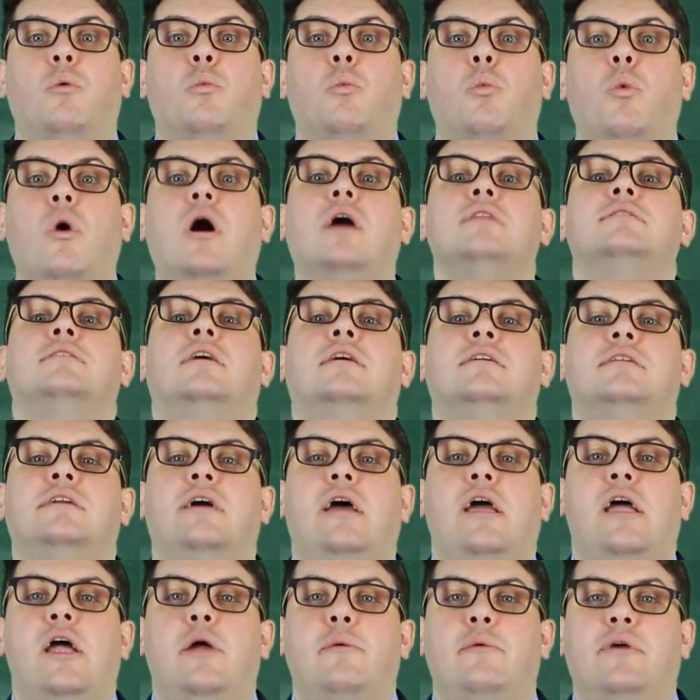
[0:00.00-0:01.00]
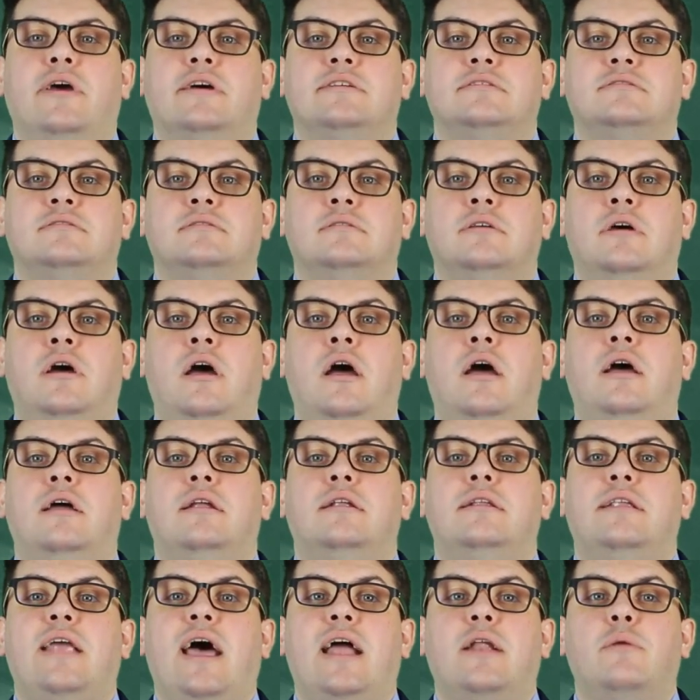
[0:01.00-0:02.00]
what are the areas
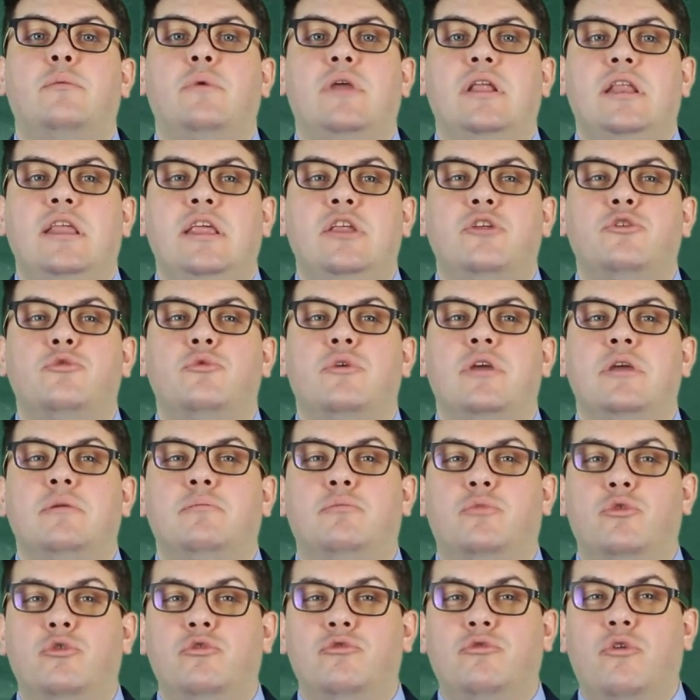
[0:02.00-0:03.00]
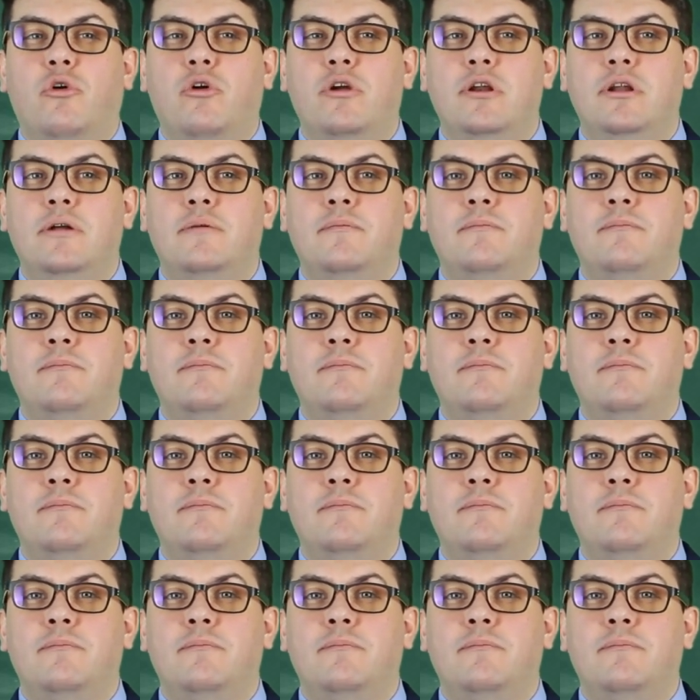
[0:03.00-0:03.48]
that we need to improve on.